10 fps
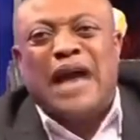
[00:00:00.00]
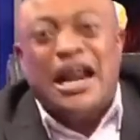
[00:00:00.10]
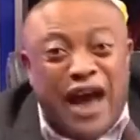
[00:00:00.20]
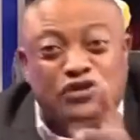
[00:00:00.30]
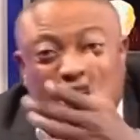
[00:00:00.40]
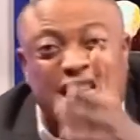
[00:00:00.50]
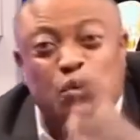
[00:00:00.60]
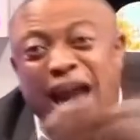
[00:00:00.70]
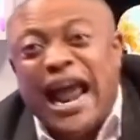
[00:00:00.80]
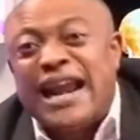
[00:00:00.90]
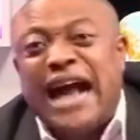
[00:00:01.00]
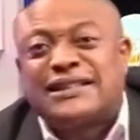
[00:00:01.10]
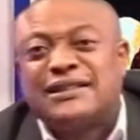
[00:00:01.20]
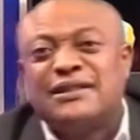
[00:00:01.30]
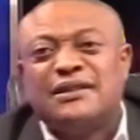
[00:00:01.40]
And they are doing this like
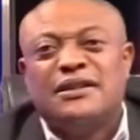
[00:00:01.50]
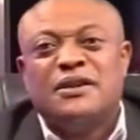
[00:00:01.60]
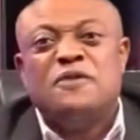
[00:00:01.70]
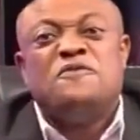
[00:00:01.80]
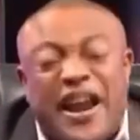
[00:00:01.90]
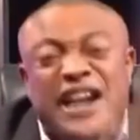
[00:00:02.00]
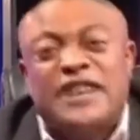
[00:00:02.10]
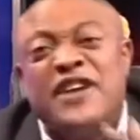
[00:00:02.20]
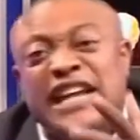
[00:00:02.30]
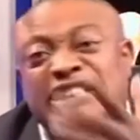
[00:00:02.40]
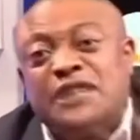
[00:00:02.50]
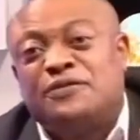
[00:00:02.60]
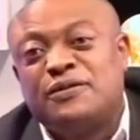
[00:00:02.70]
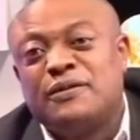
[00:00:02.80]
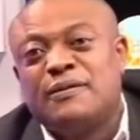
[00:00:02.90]
that. Very
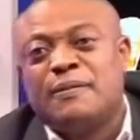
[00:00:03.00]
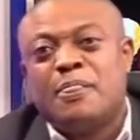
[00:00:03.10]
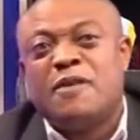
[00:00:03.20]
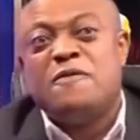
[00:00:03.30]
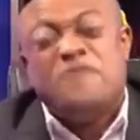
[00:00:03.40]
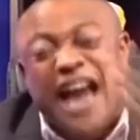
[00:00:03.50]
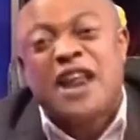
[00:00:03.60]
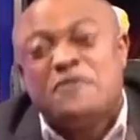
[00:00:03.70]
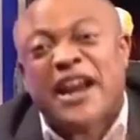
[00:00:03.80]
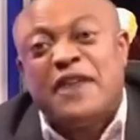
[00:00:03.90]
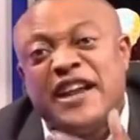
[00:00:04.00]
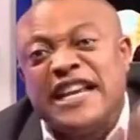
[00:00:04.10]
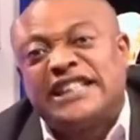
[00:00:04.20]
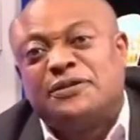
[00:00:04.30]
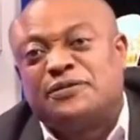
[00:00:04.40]
vindictive. Very, very
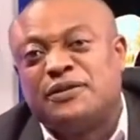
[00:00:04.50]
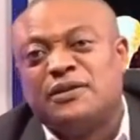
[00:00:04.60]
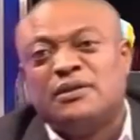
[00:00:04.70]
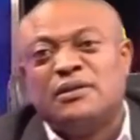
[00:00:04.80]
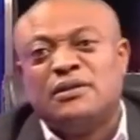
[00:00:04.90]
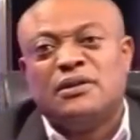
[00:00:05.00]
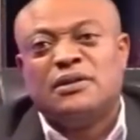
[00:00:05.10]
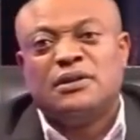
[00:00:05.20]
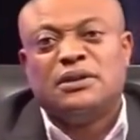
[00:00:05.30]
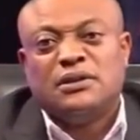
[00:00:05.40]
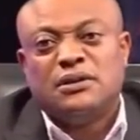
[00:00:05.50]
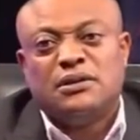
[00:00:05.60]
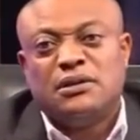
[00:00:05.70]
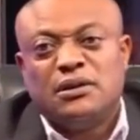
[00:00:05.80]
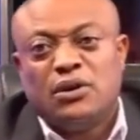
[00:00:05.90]
vindictive.
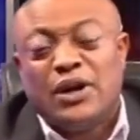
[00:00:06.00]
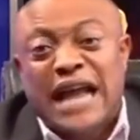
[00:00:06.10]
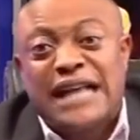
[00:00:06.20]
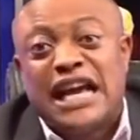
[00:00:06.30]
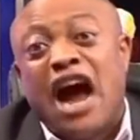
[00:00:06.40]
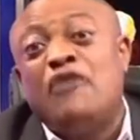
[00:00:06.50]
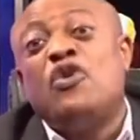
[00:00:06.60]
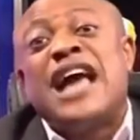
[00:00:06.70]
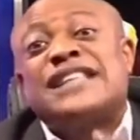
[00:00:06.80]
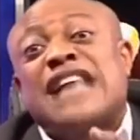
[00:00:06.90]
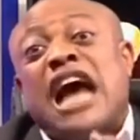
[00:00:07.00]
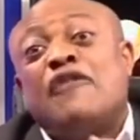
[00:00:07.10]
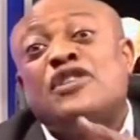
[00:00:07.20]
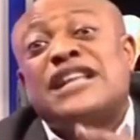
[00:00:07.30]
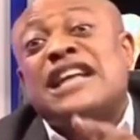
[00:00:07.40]
Oh, they said, how 4 years I
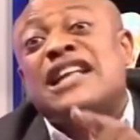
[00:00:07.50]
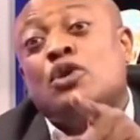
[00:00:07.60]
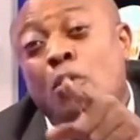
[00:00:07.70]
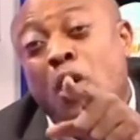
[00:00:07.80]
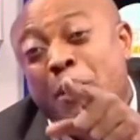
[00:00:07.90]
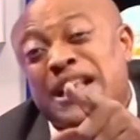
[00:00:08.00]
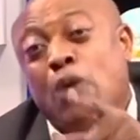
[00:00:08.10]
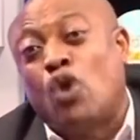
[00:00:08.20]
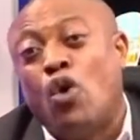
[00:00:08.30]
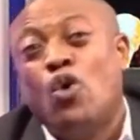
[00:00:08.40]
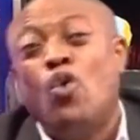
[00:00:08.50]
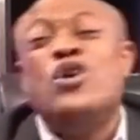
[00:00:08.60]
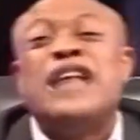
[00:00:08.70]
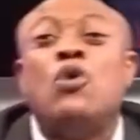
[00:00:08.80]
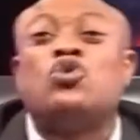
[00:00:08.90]
said, Unyauto,
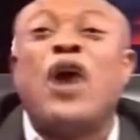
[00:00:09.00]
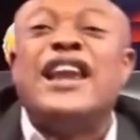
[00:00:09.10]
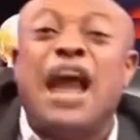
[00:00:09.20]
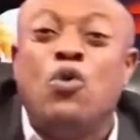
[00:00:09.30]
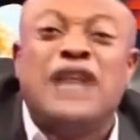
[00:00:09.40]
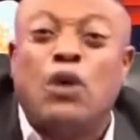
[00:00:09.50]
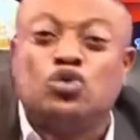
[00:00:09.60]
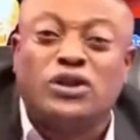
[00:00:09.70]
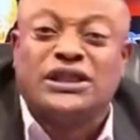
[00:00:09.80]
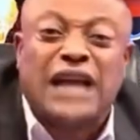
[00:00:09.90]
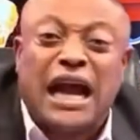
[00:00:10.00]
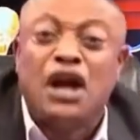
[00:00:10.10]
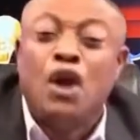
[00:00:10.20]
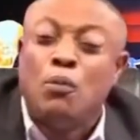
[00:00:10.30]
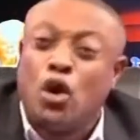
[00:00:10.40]
and Unyauto, China,
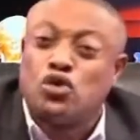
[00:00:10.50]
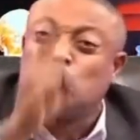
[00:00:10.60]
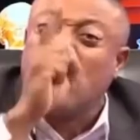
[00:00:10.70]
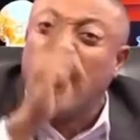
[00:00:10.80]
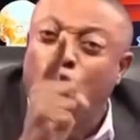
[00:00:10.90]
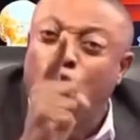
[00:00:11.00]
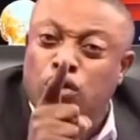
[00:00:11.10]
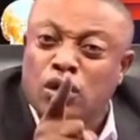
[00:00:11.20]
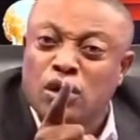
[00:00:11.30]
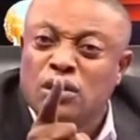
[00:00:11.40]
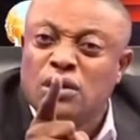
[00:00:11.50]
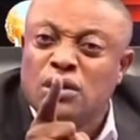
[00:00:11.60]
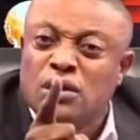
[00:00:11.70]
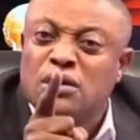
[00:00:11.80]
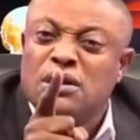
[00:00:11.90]
was also oath.
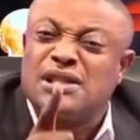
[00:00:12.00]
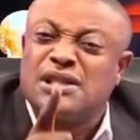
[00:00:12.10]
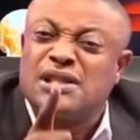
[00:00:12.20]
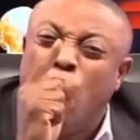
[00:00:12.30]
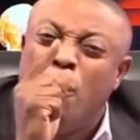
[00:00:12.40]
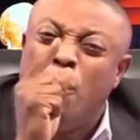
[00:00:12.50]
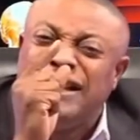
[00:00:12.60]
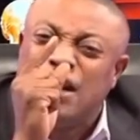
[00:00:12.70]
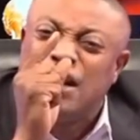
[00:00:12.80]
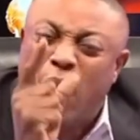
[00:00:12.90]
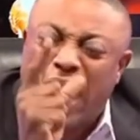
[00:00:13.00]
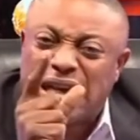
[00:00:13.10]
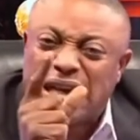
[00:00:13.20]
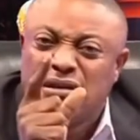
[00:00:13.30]
Say, Ube Dinu Quare.